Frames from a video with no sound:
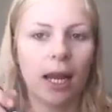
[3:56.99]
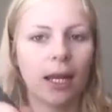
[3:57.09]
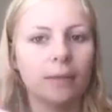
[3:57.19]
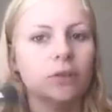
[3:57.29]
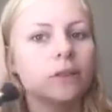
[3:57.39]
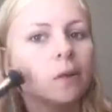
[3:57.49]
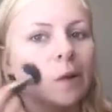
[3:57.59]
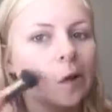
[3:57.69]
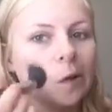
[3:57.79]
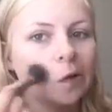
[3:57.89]
and I'm just
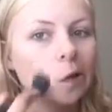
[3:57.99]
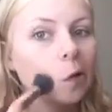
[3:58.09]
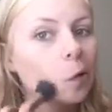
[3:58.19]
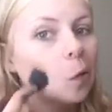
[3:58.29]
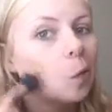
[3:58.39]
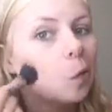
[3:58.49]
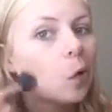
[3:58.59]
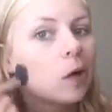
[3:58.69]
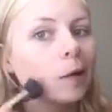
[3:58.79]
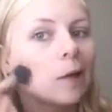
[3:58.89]
going to
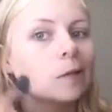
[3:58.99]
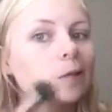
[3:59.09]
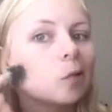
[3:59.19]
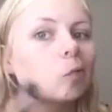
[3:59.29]
work this